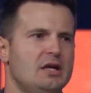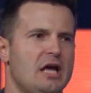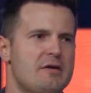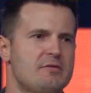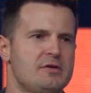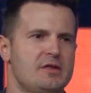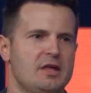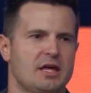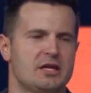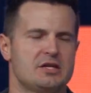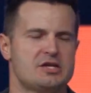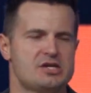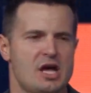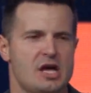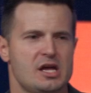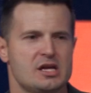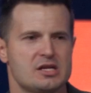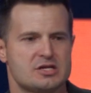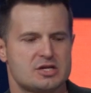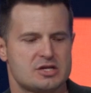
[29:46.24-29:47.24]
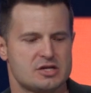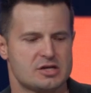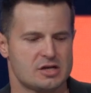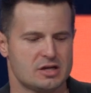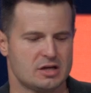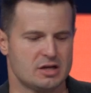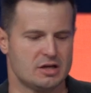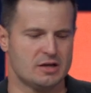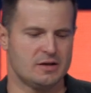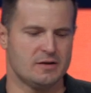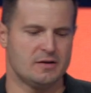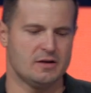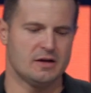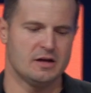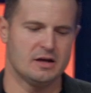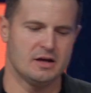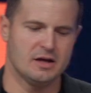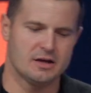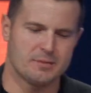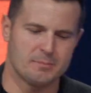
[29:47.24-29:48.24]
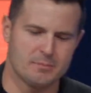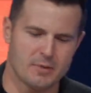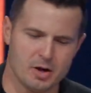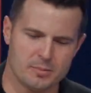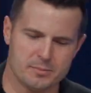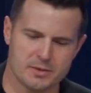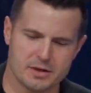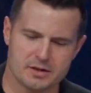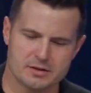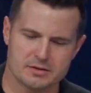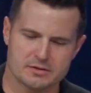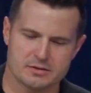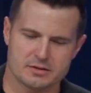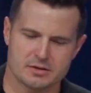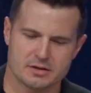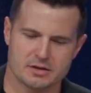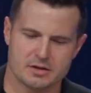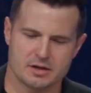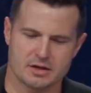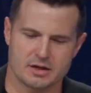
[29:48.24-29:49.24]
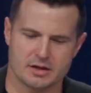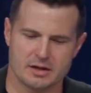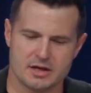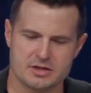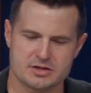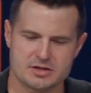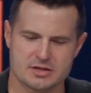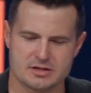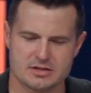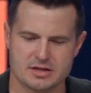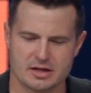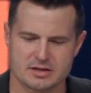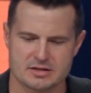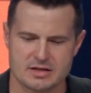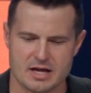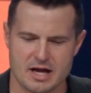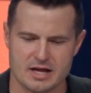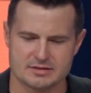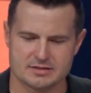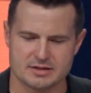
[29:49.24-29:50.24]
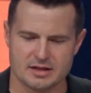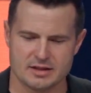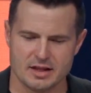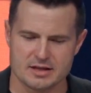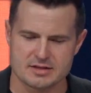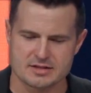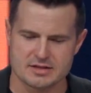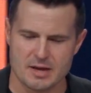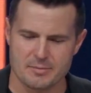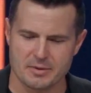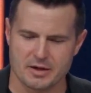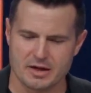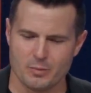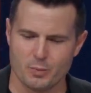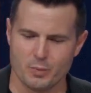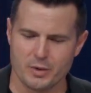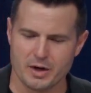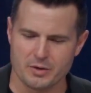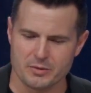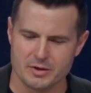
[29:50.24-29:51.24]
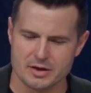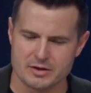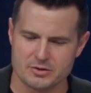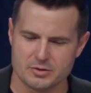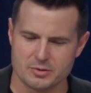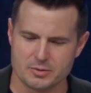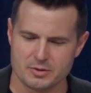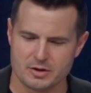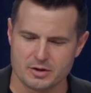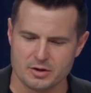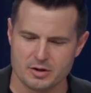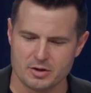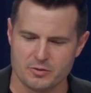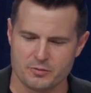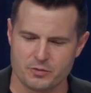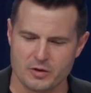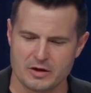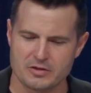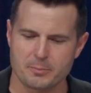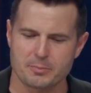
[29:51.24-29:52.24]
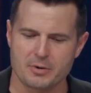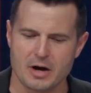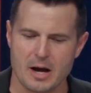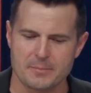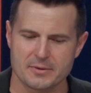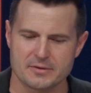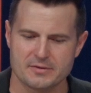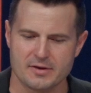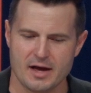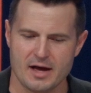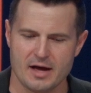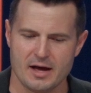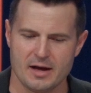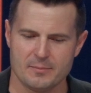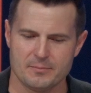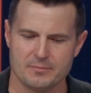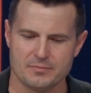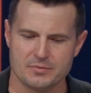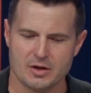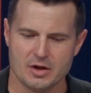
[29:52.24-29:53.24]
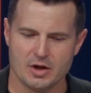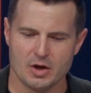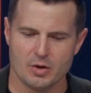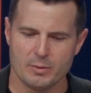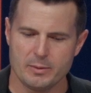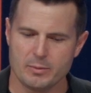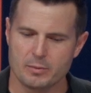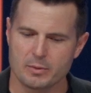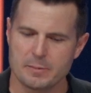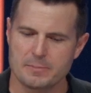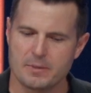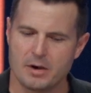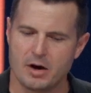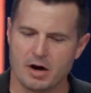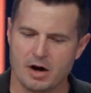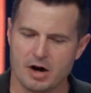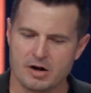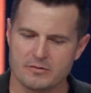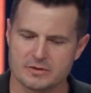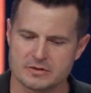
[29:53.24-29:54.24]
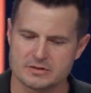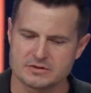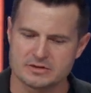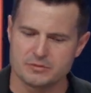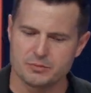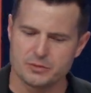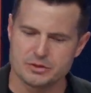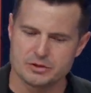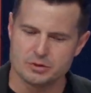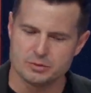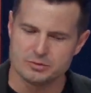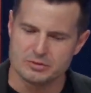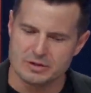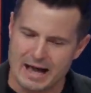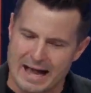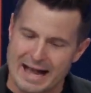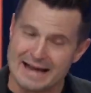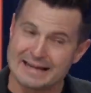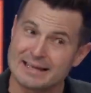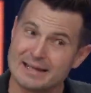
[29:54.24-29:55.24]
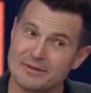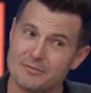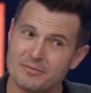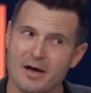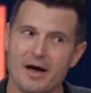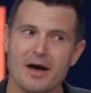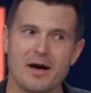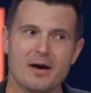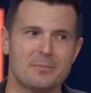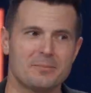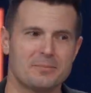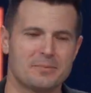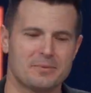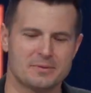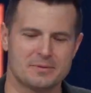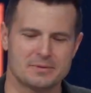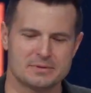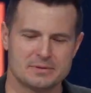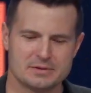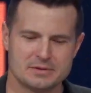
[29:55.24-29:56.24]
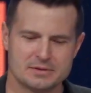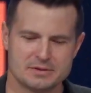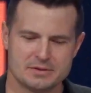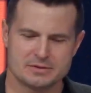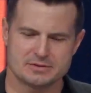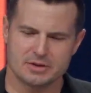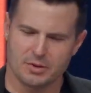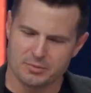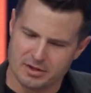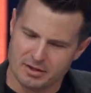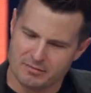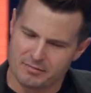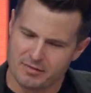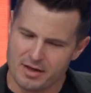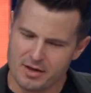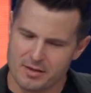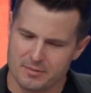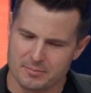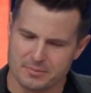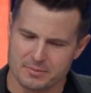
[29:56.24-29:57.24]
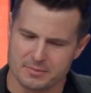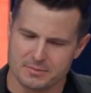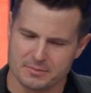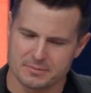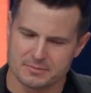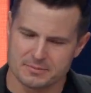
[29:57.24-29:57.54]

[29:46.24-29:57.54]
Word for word: Everything can change in a moment. Galatians 6:9 said, let us not become weary in doing good, for at the proper time we will reap a harvest if we do not give up. Don't give up.